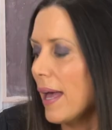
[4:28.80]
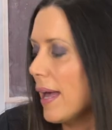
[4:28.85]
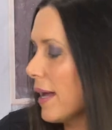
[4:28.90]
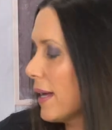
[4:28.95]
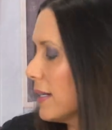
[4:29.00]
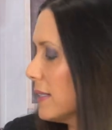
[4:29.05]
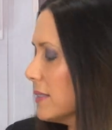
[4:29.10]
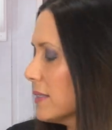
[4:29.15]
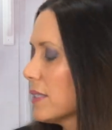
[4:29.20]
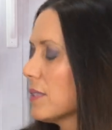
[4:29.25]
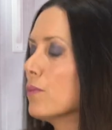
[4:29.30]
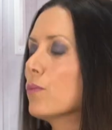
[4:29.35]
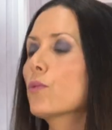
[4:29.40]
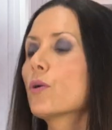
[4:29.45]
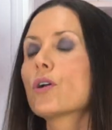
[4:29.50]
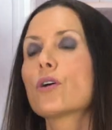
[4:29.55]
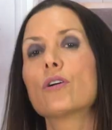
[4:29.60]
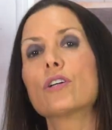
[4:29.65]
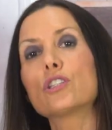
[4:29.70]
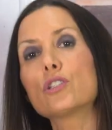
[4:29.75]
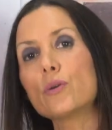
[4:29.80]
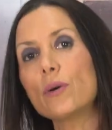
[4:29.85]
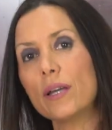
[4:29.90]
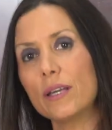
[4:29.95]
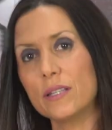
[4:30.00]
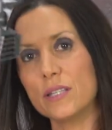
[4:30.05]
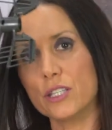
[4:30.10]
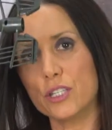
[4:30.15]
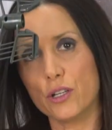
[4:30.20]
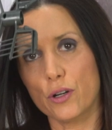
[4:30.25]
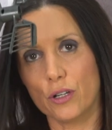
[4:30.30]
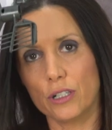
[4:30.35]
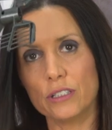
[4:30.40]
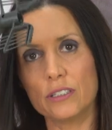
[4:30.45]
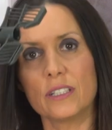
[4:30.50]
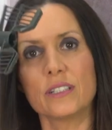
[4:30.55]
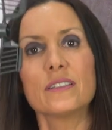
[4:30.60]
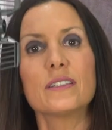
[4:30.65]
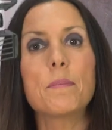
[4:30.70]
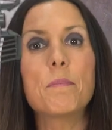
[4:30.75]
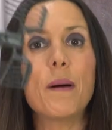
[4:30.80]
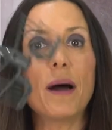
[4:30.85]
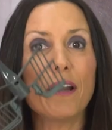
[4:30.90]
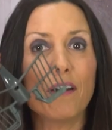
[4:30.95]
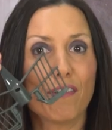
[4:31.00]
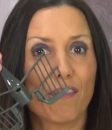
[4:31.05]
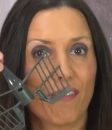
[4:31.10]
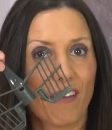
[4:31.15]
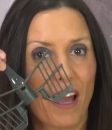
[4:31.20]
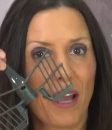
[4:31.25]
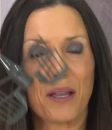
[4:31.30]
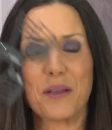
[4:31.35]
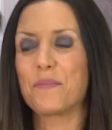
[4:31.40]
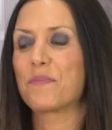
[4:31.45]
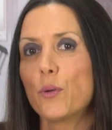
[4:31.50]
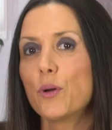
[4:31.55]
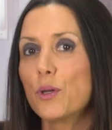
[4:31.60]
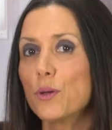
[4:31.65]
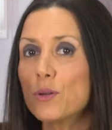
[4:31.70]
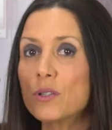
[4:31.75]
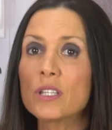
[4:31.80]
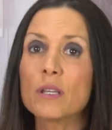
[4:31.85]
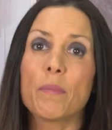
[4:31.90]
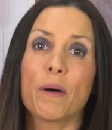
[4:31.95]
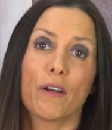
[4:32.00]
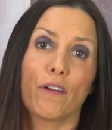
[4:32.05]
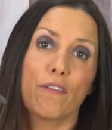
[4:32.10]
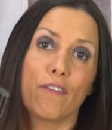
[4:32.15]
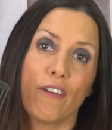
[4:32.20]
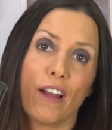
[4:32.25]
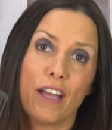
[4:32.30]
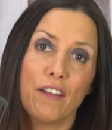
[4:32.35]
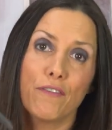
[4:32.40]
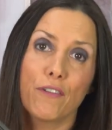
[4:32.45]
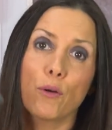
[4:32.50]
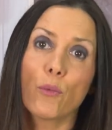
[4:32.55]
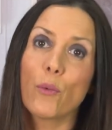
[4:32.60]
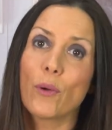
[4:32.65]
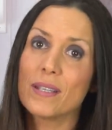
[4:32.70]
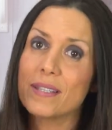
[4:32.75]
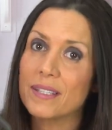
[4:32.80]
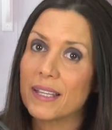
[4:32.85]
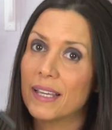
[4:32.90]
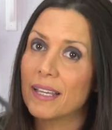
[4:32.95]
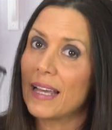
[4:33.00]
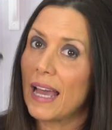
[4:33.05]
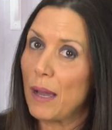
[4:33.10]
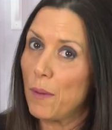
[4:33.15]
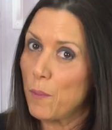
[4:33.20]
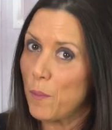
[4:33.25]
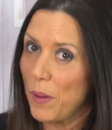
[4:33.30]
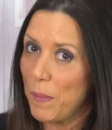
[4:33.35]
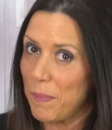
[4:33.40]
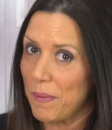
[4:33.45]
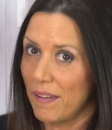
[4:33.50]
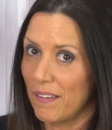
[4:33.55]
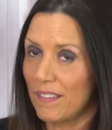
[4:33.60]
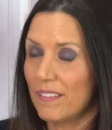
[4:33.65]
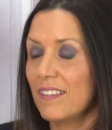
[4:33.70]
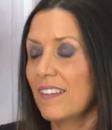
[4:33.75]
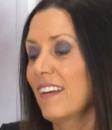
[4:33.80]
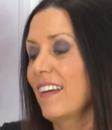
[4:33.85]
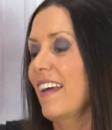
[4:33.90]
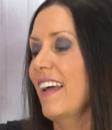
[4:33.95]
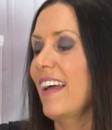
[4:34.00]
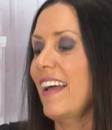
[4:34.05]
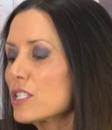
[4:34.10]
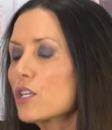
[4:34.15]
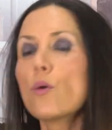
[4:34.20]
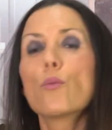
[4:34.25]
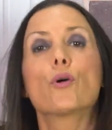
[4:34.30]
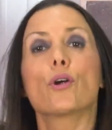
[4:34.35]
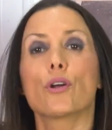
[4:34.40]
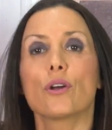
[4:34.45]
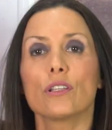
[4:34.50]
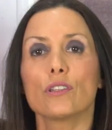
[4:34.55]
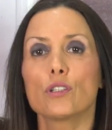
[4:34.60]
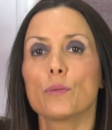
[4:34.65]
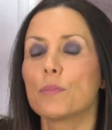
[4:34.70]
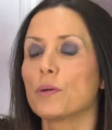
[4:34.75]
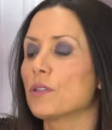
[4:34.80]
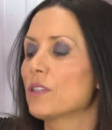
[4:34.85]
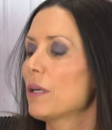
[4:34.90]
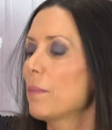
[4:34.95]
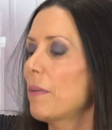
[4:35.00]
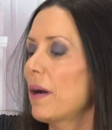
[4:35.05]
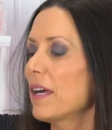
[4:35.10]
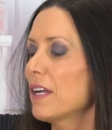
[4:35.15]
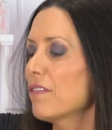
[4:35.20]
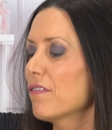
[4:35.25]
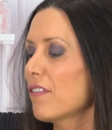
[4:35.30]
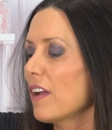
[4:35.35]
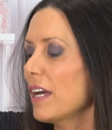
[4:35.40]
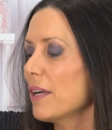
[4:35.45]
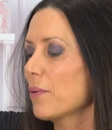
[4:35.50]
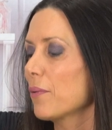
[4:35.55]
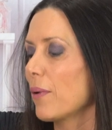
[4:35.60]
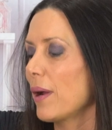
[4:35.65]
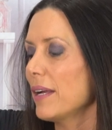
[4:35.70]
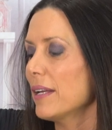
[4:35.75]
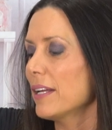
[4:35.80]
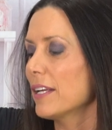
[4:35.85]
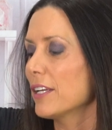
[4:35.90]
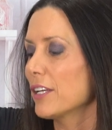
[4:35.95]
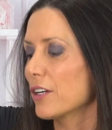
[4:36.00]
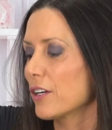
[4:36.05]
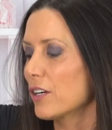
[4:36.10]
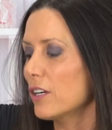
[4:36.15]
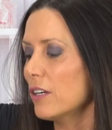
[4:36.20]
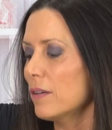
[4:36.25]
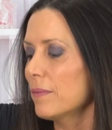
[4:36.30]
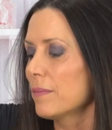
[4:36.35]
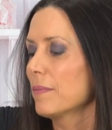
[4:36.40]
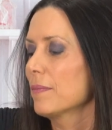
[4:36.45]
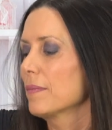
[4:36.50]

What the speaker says: And we're going to insert the butterfly. We use the butterfly for whisking and whipping. So we're going to put the butterfly right here.